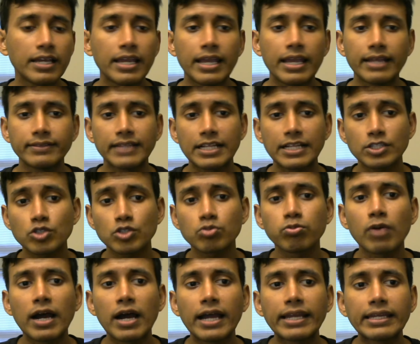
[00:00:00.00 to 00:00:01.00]
and that's
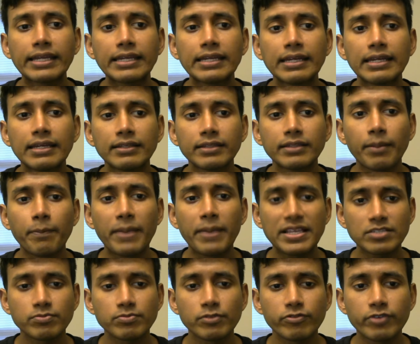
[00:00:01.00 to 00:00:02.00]
why the best
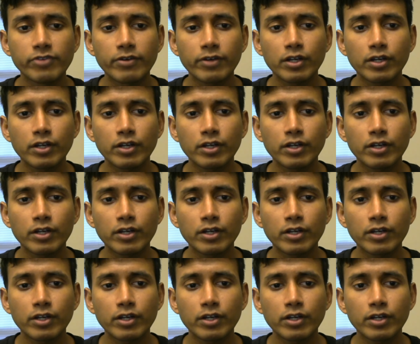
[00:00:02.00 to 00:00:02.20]
move